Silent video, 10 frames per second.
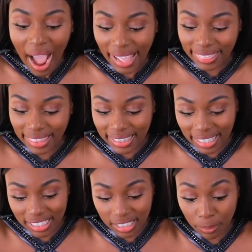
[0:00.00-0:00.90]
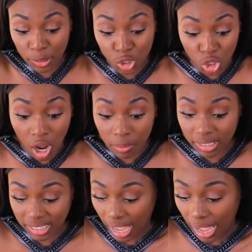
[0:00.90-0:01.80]
I think this is a pajama
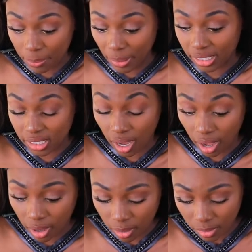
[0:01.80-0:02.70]
set I picked up